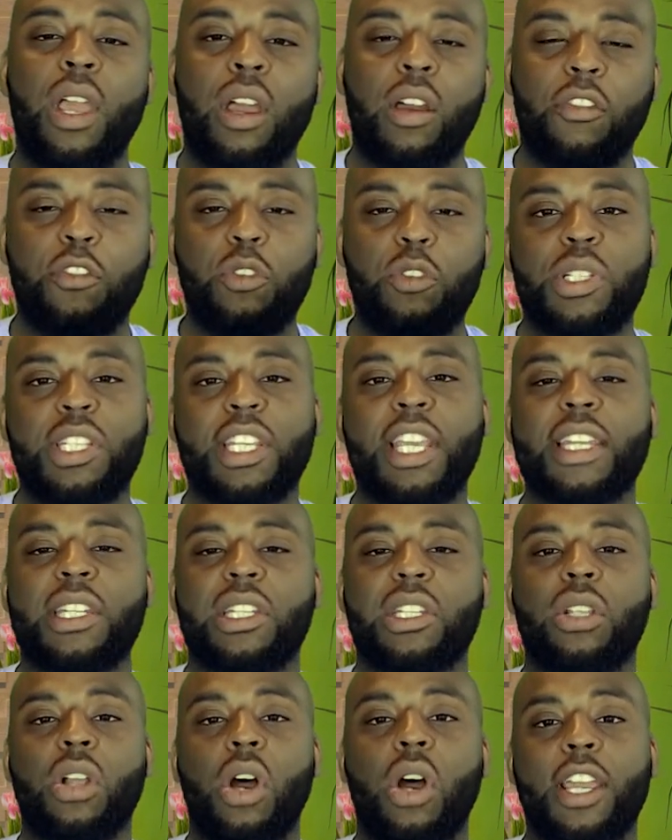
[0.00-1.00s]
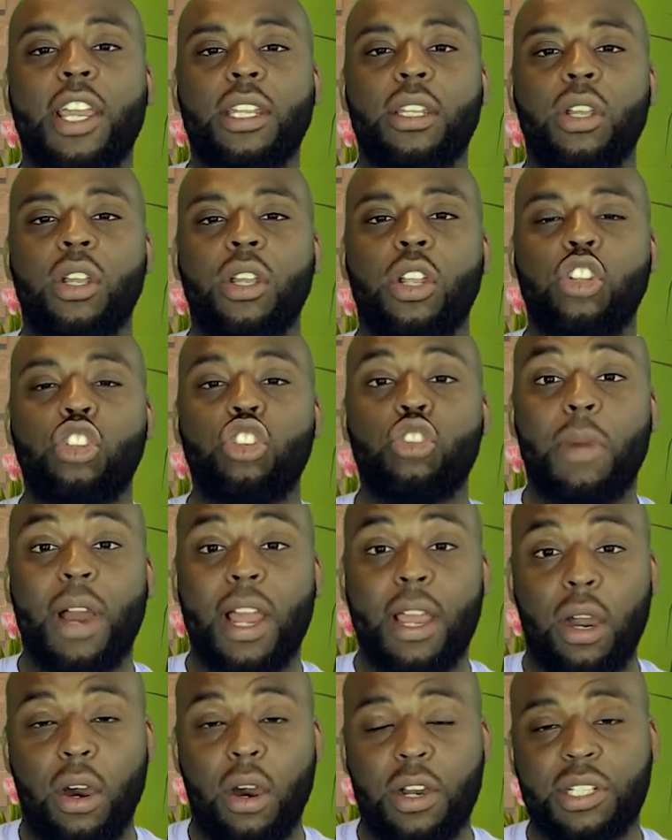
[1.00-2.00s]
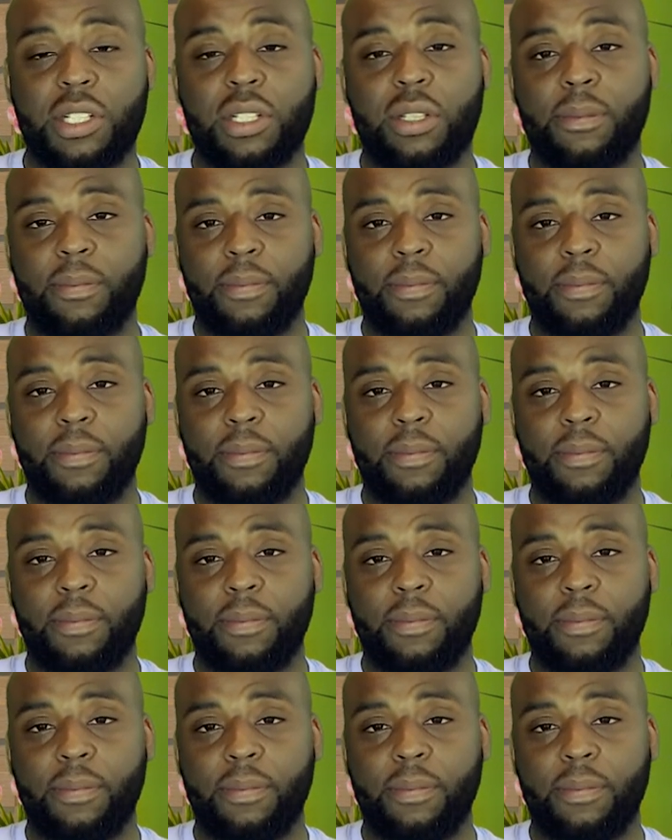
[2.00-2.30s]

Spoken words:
for you to get started, you might ask?